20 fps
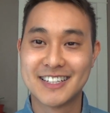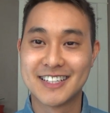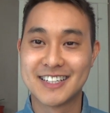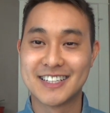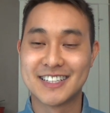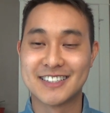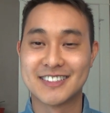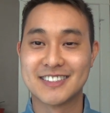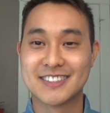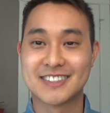
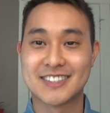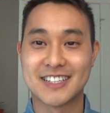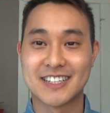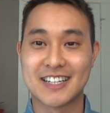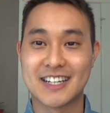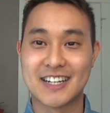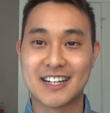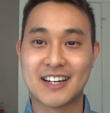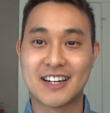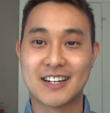You know, it's like
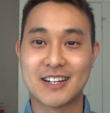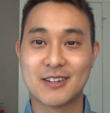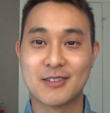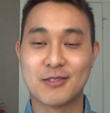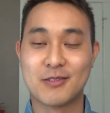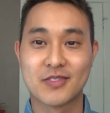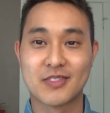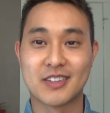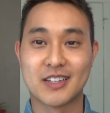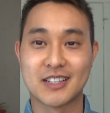not
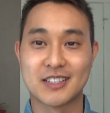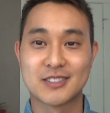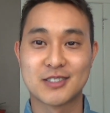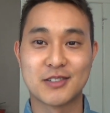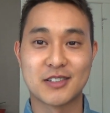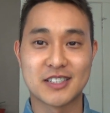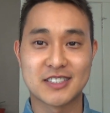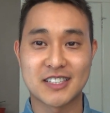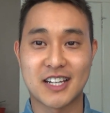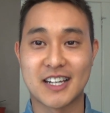like so
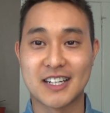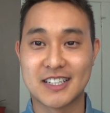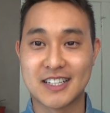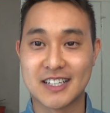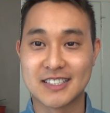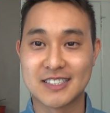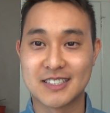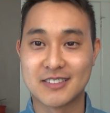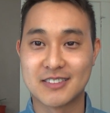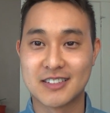exciting
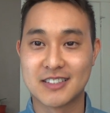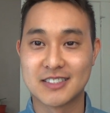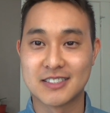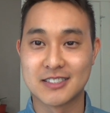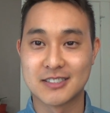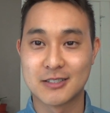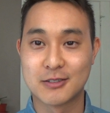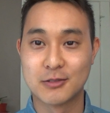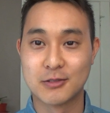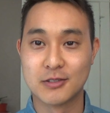as it was in
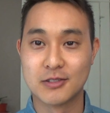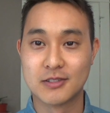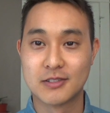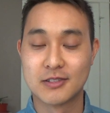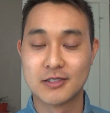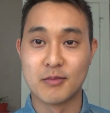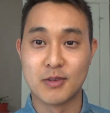school.